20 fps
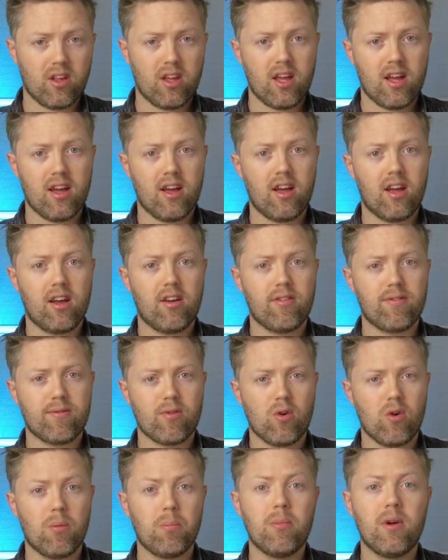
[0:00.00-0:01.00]

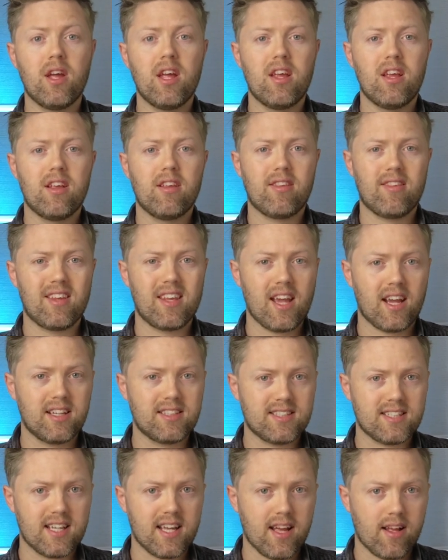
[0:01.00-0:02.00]
from
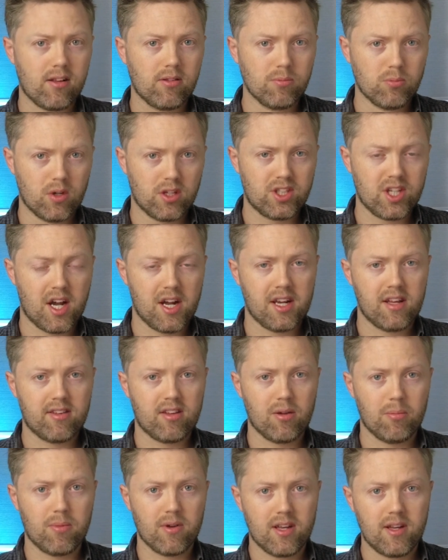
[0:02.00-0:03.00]
CATL, a Chinese
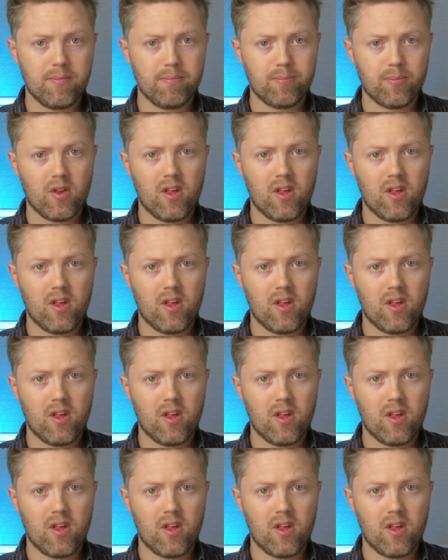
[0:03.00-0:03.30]
company.